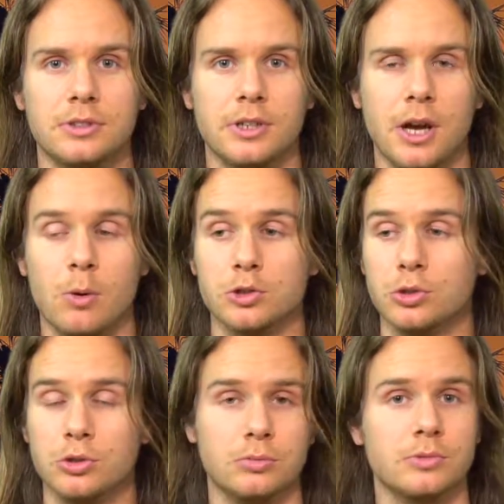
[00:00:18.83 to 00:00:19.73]
And I want
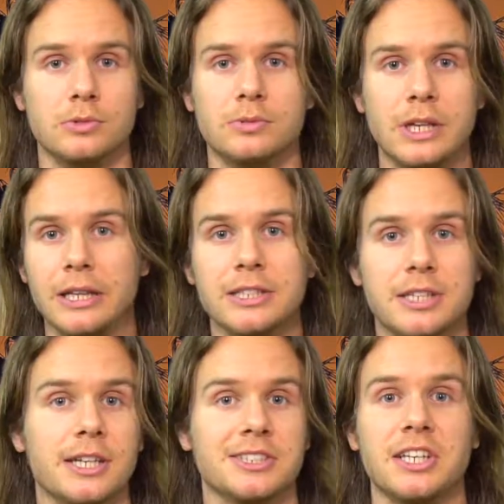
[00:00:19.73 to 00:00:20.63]
you to at least
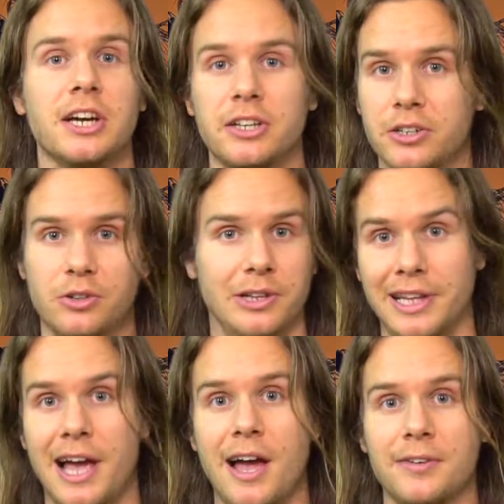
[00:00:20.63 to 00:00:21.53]
get excited or
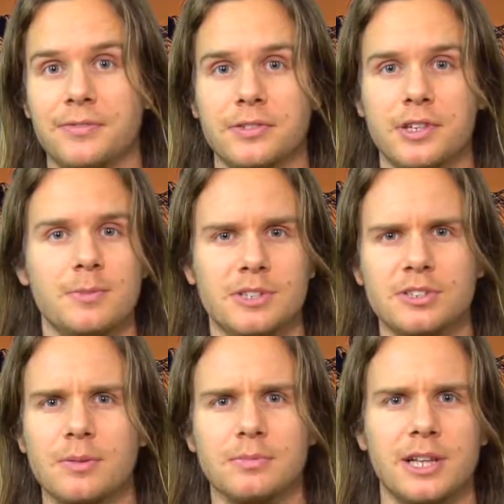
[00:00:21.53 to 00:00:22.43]
laugh. Give me
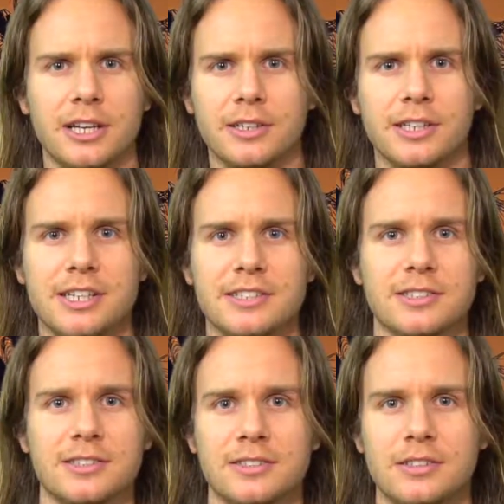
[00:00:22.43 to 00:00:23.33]
some like
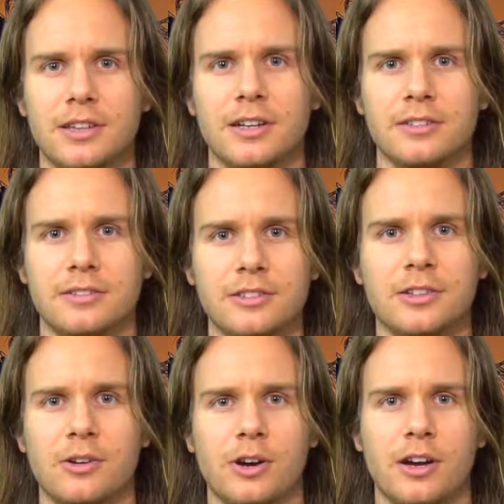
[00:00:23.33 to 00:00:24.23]
hint that,
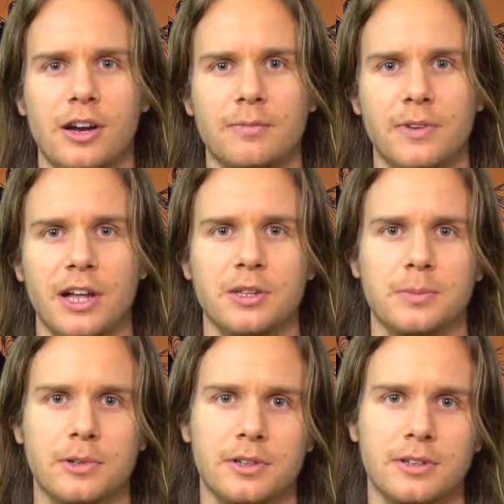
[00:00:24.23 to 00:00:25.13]
I'm
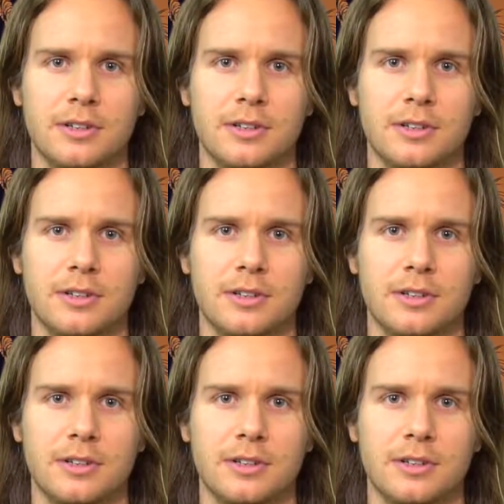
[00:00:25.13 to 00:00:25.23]
valuable.